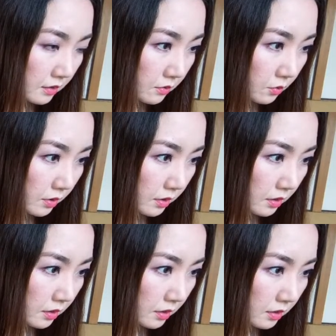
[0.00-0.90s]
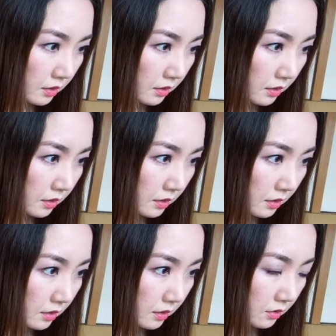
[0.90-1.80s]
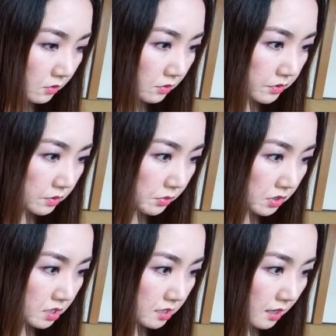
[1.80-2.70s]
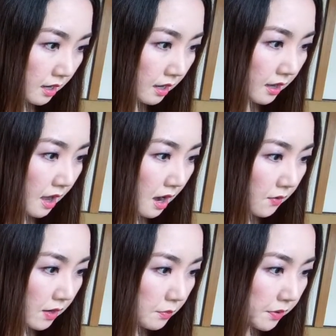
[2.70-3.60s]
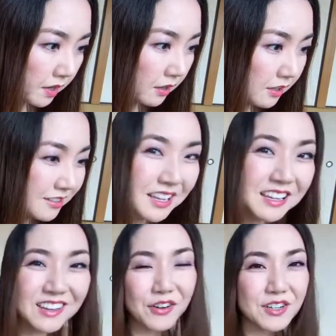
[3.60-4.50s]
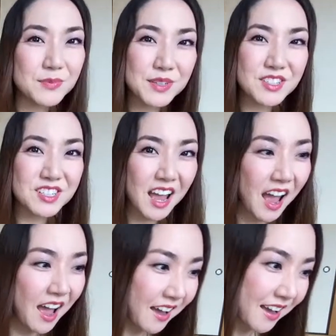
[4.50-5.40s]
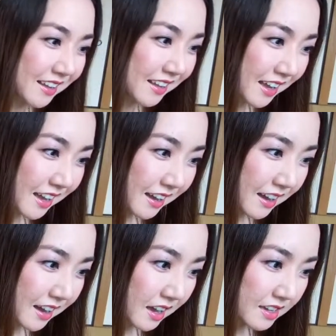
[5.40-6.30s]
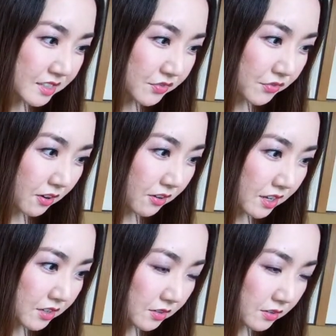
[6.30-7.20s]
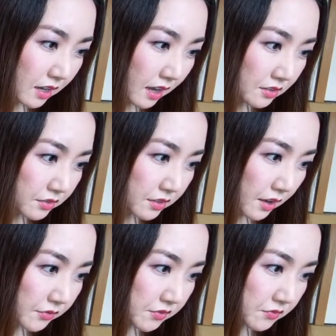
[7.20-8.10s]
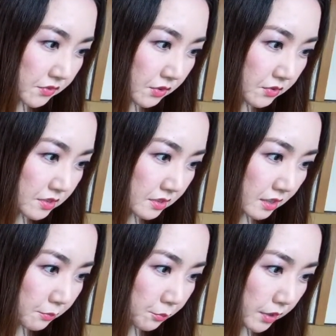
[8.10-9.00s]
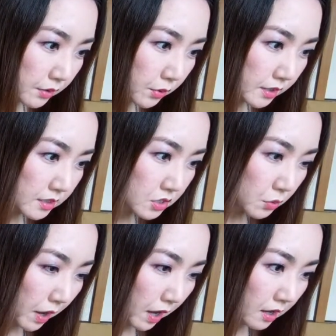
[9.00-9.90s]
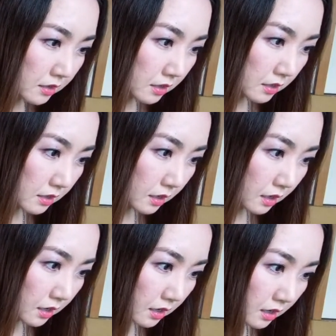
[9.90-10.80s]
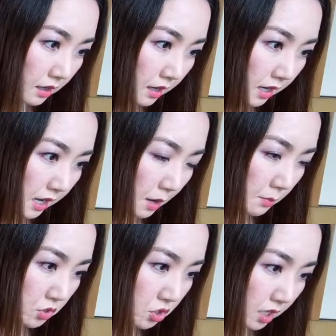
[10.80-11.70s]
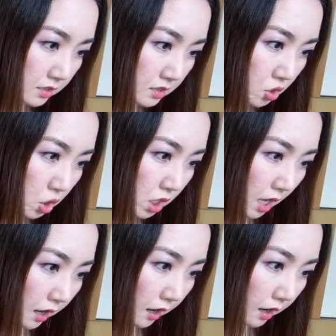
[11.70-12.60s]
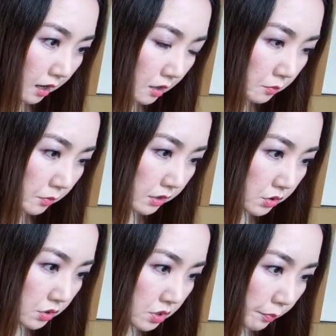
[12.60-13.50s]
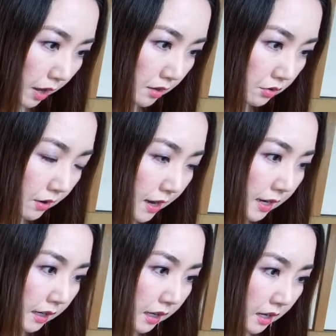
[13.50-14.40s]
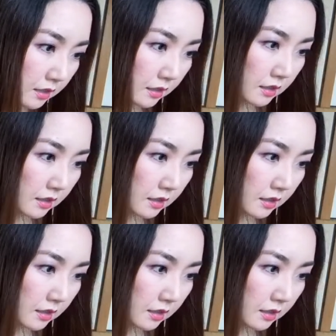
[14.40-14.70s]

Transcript: Wait. Oh, super chat, Eric Pug. Thank you for super chat. As foreigner, I'll never vote. But what is Japan? MJGA makes Japan great again.